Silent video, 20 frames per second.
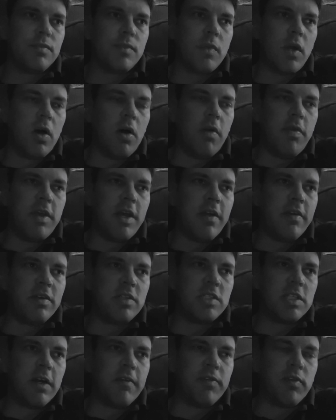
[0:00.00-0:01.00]
all the other
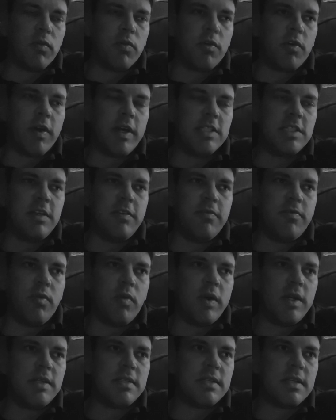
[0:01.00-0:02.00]
stuff, the crazy
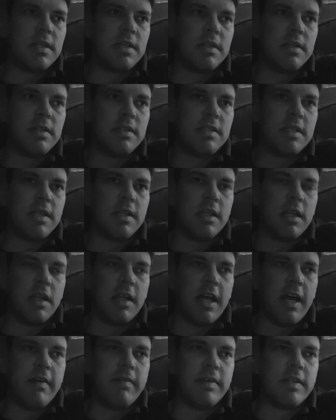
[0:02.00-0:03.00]
voices and the
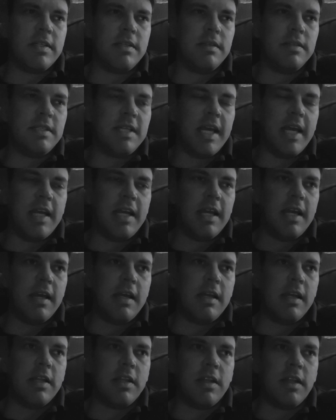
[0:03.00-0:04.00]

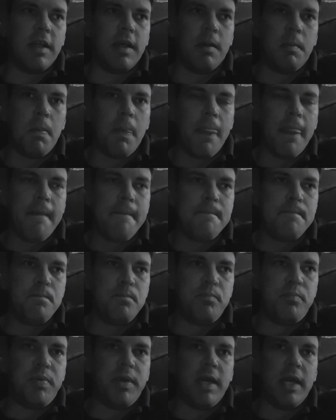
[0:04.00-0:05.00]
levitating and the
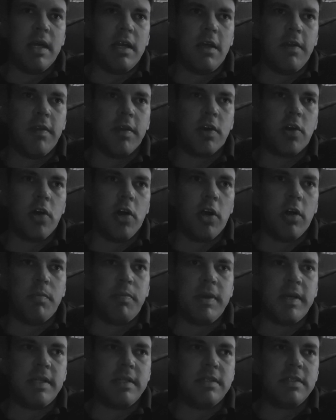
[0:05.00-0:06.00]
peeing on the
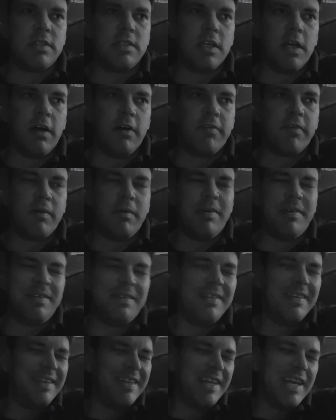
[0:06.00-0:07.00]
carpet and stuff.
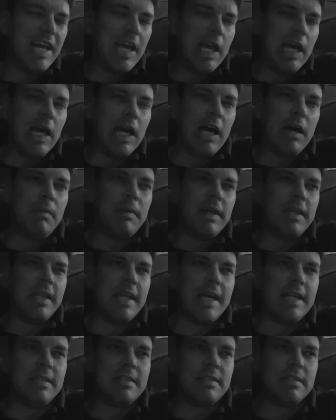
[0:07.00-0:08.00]
I mean,
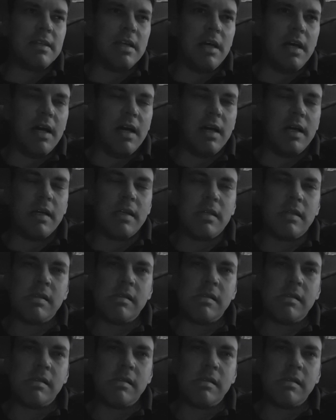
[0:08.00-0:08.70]
that's all